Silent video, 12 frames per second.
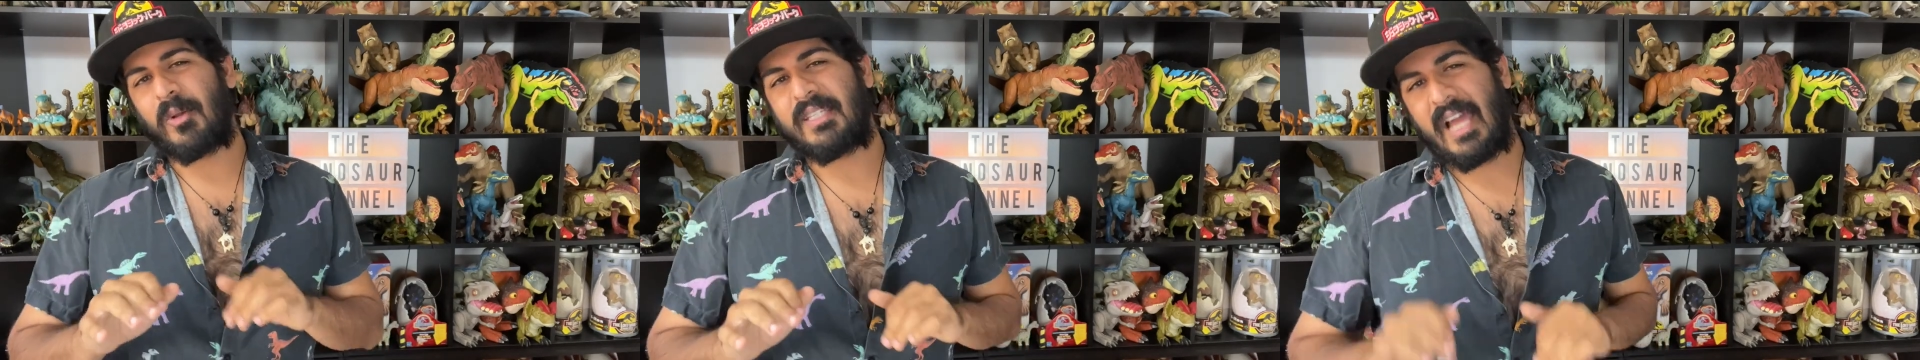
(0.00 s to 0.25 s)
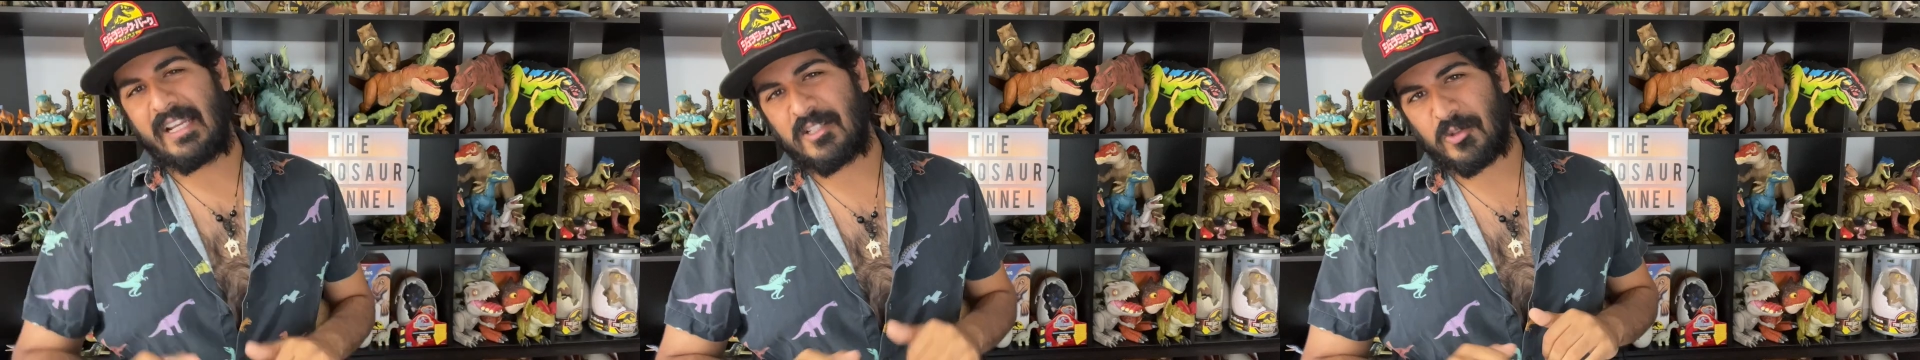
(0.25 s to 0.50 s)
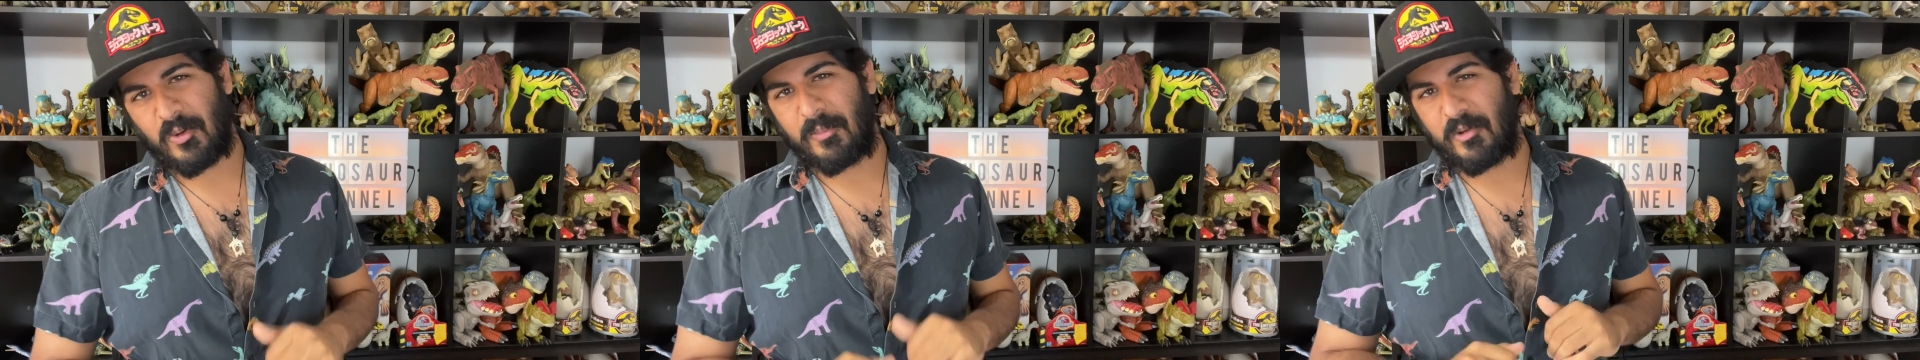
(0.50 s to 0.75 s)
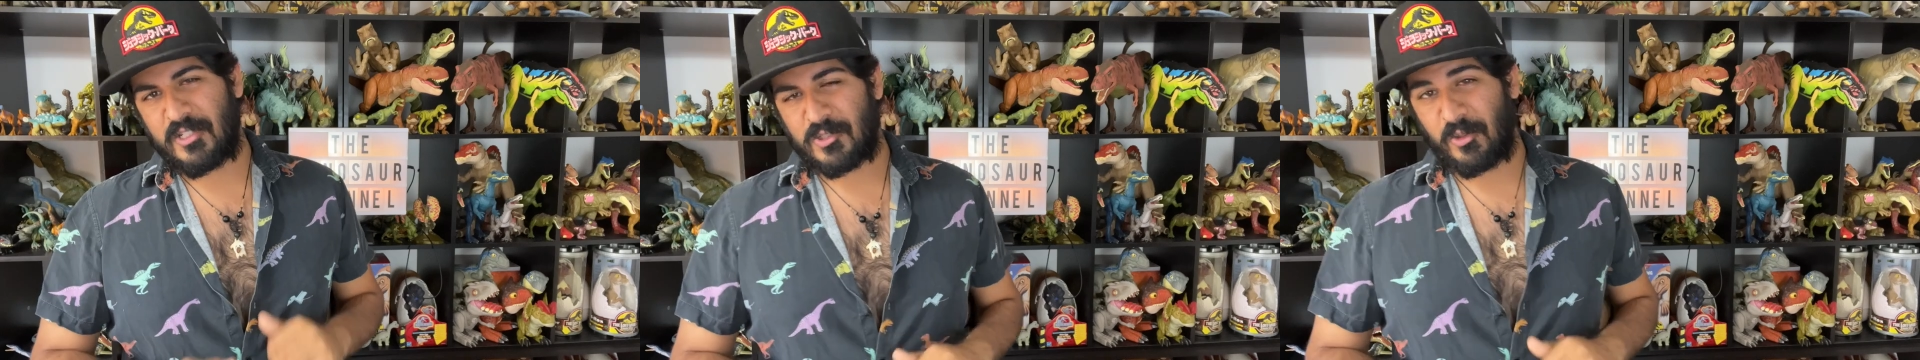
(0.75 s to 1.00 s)
a dinosaur or
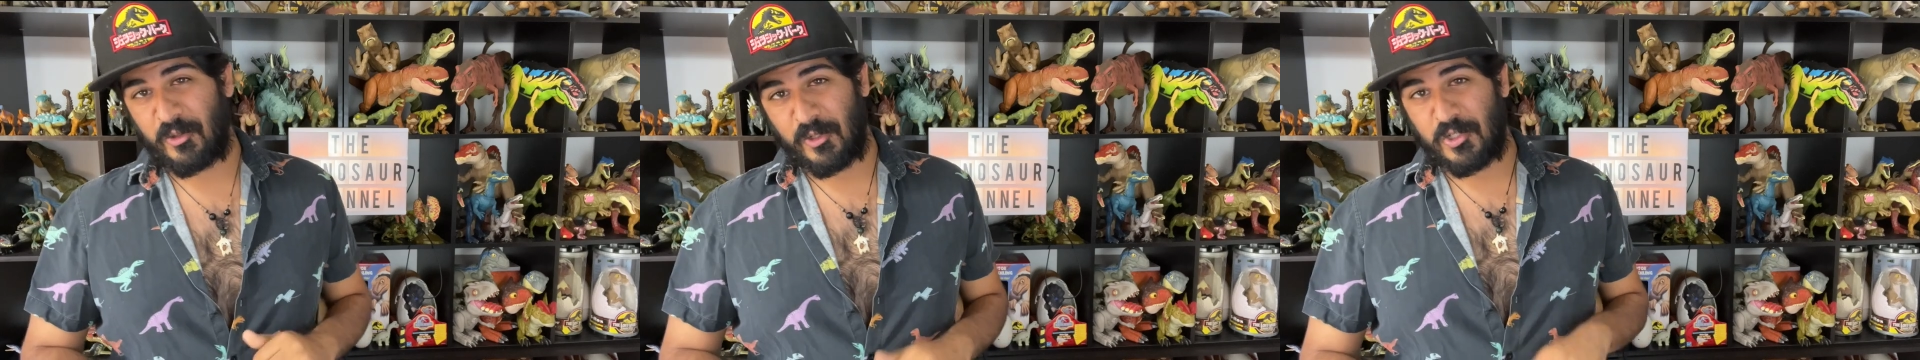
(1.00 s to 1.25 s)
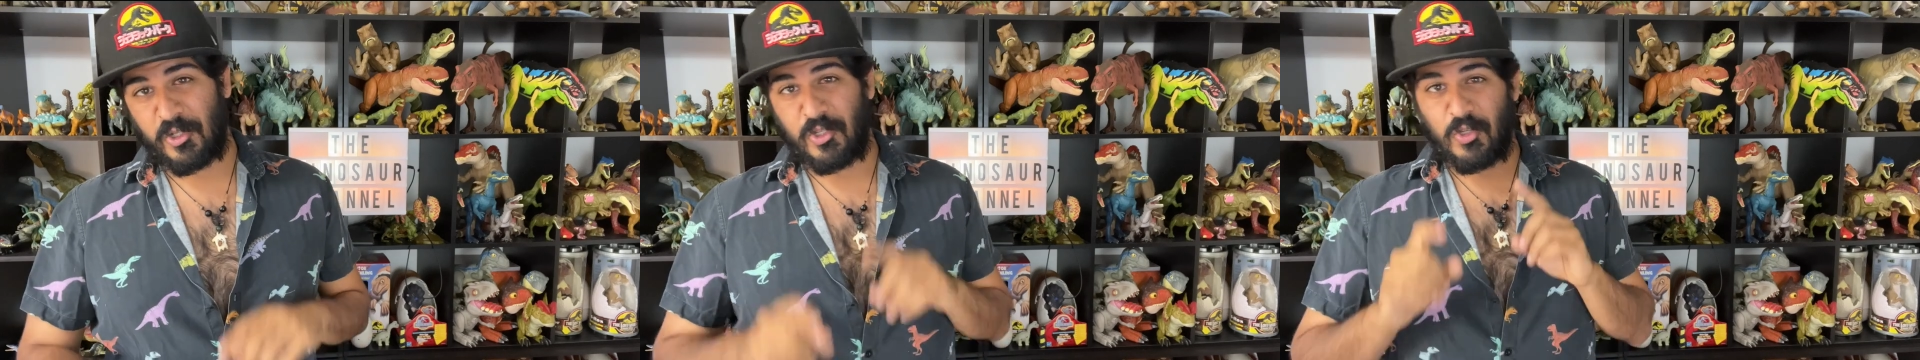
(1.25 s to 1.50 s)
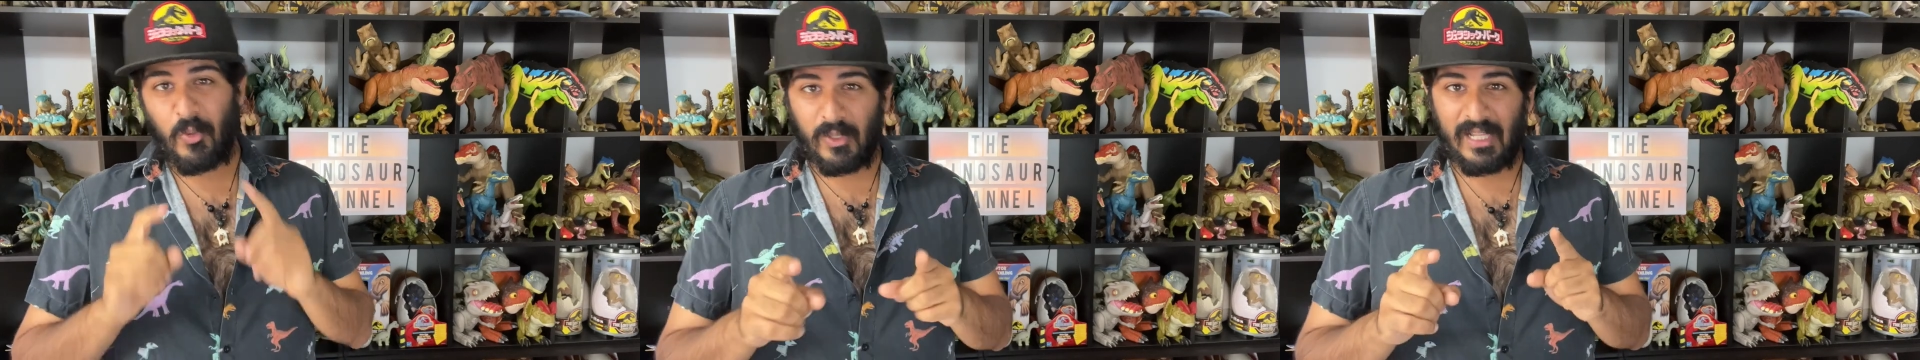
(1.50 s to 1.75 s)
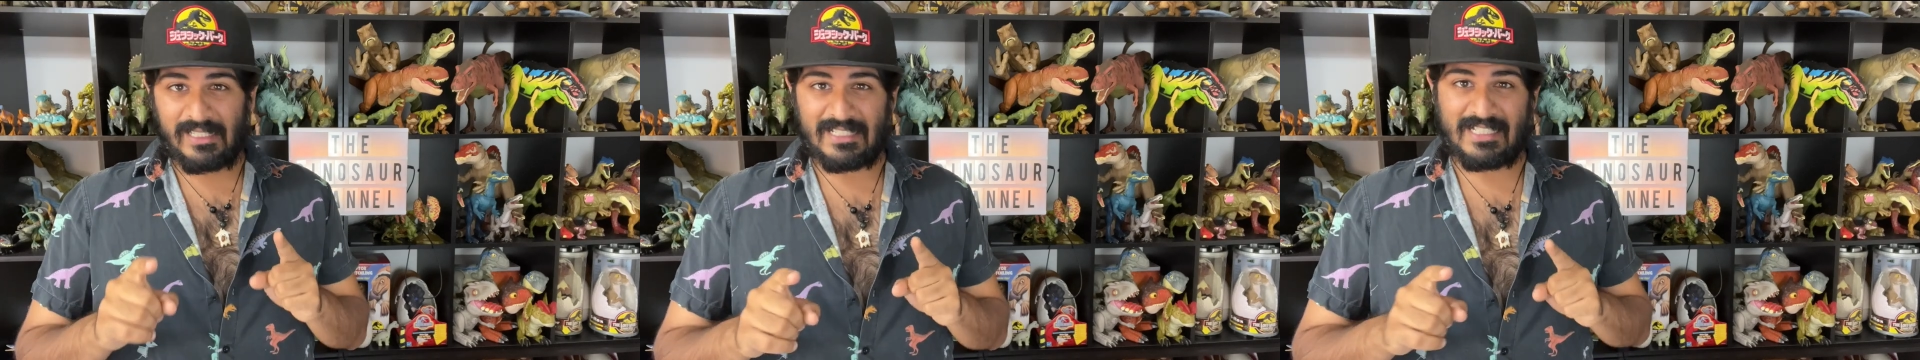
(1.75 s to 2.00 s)
prehistoric creature you would
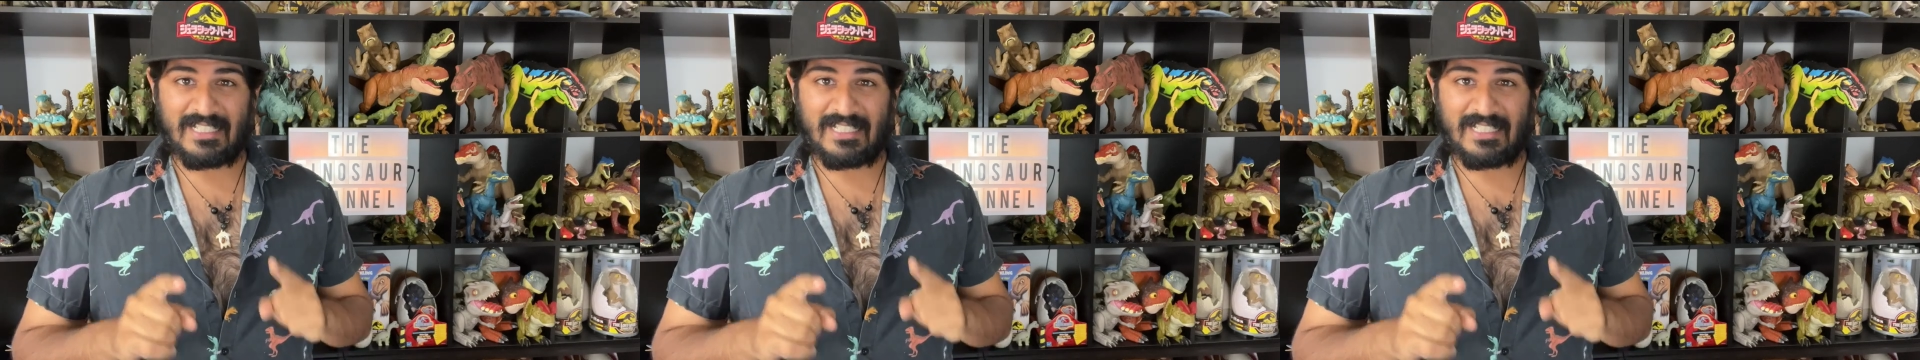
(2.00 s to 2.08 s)
like to see